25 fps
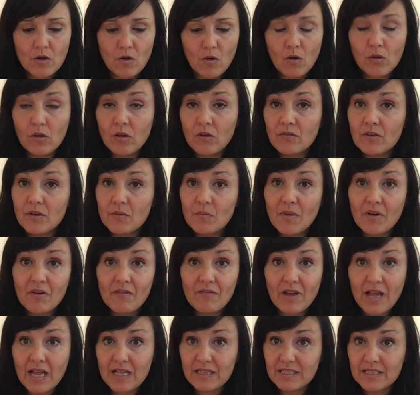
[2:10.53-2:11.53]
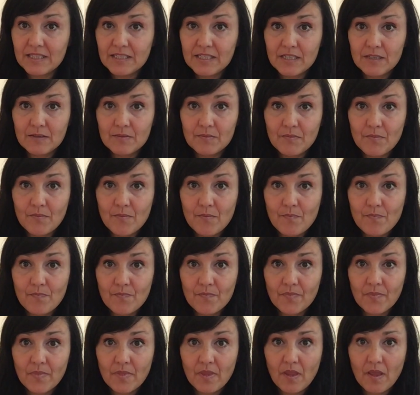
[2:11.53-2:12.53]
All of them are valid,
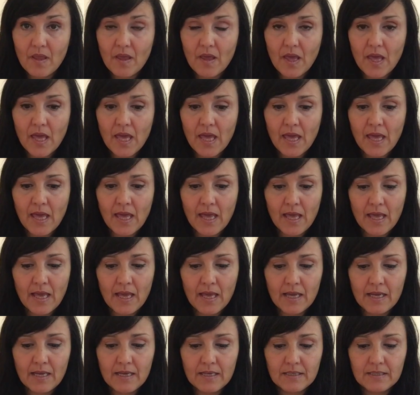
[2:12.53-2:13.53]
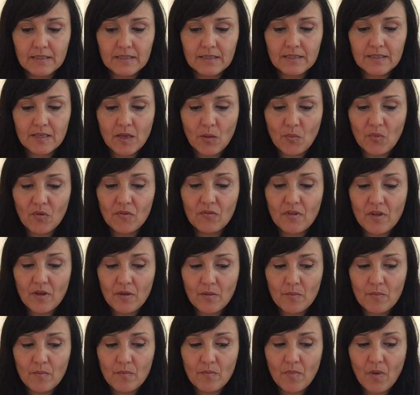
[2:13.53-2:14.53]
and some of
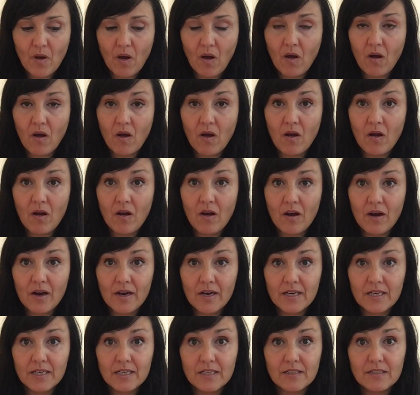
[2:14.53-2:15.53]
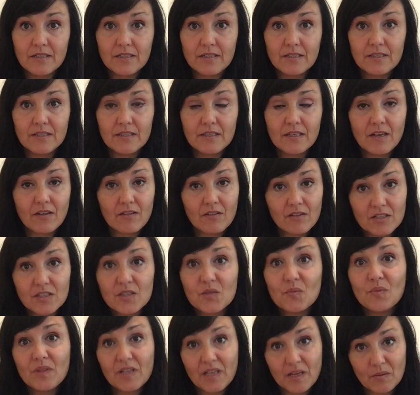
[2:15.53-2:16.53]
them are nothing
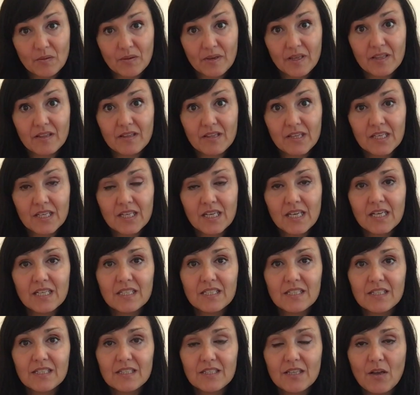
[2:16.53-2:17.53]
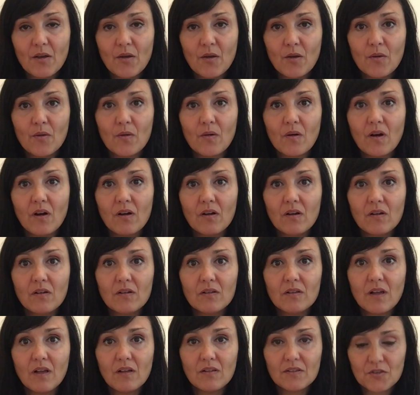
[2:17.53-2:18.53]
to play with. So
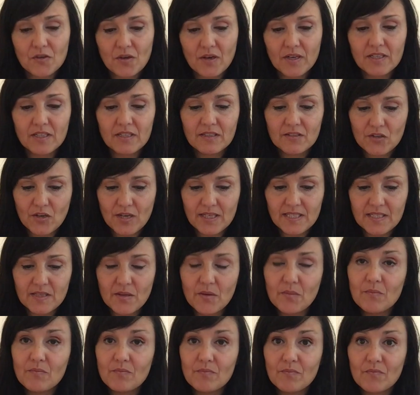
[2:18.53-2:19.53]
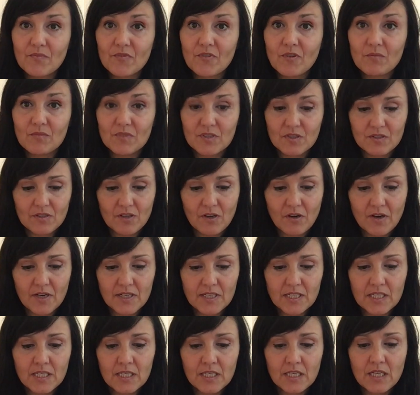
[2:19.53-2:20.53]
I'll try and address them from the
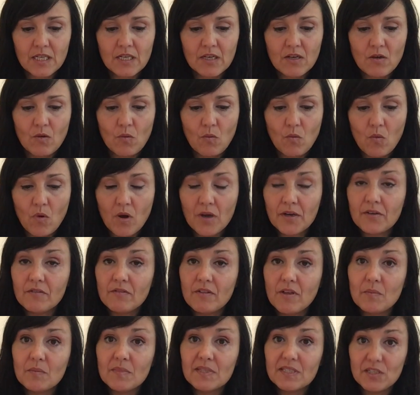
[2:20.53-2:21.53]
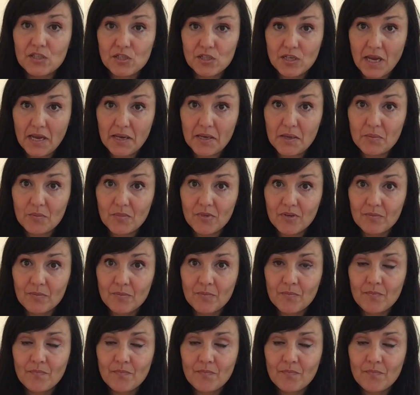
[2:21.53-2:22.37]
start. One of them is shame.